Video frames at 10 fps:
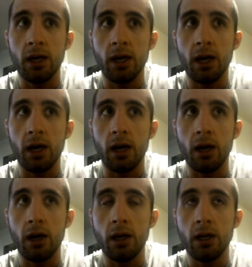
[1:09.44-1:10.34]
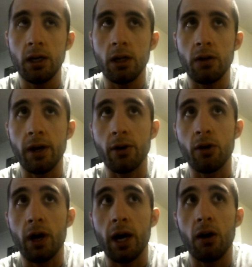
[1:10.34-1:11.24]
I don't
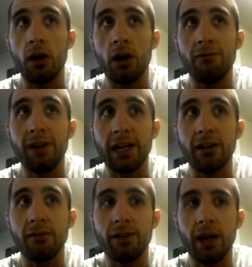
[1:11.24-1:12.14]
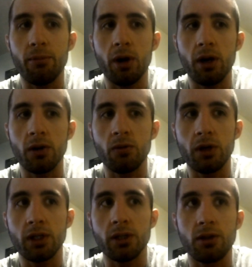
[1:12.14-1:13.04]
know how effective that product
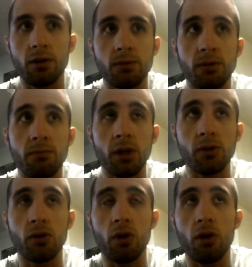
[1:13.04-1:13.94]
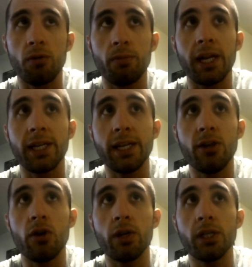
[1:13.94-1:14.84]
was in terms of muscle growth, but I did
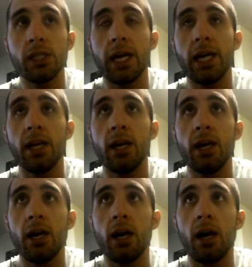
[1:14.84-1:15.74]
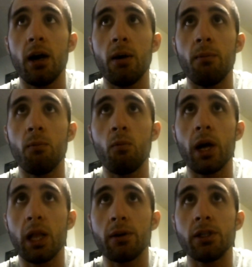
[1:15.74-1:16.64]
notice that
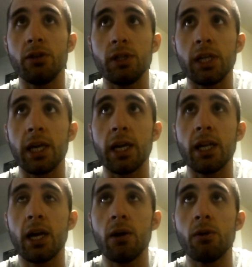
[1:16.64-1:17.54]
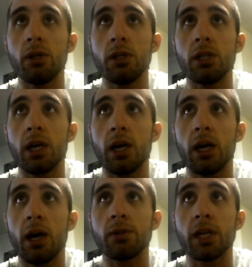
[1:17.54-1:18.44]
while I was using it, I
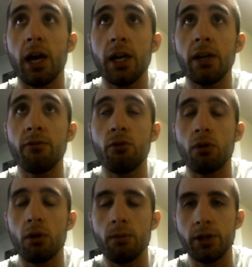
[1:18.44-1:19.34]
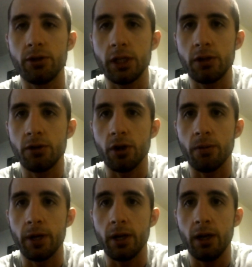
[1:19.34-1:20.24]
was cutting for my jiu-jitsu
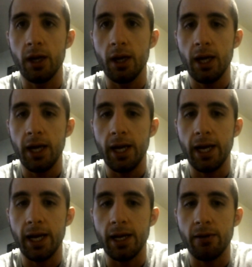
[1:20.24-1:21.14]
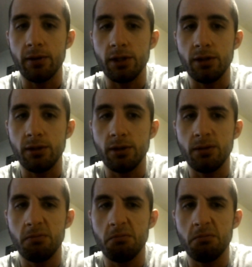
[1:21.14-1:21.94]
tournament, and I was